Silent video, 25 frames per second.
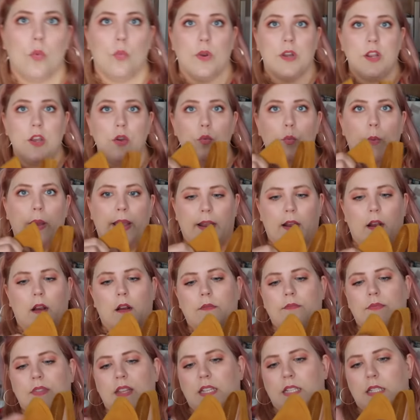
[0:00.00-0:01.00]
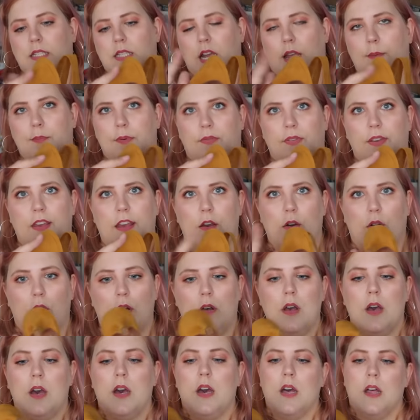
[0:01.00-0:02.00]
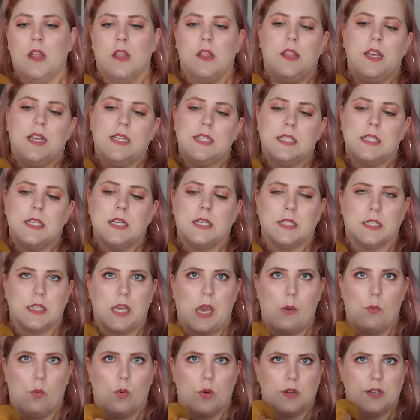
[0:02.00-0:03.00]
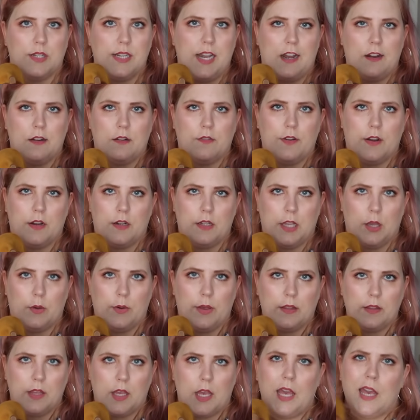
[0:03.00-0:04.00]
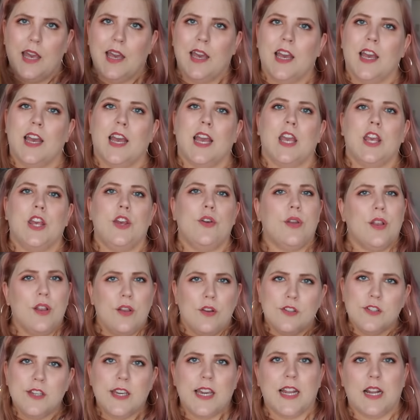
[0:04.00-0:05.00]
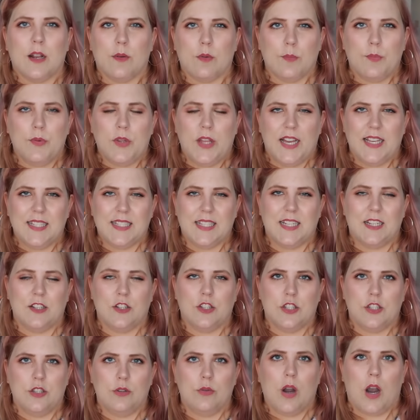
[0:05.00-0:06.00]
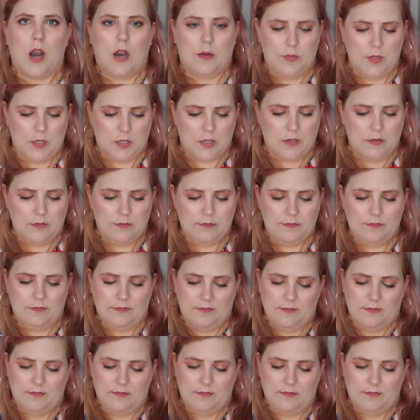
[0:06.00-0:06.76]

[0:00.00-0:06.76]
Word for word: when you wear this type of heel, this does get worn down fairly quickly. You can usually get it replaced at a shoe cobbler.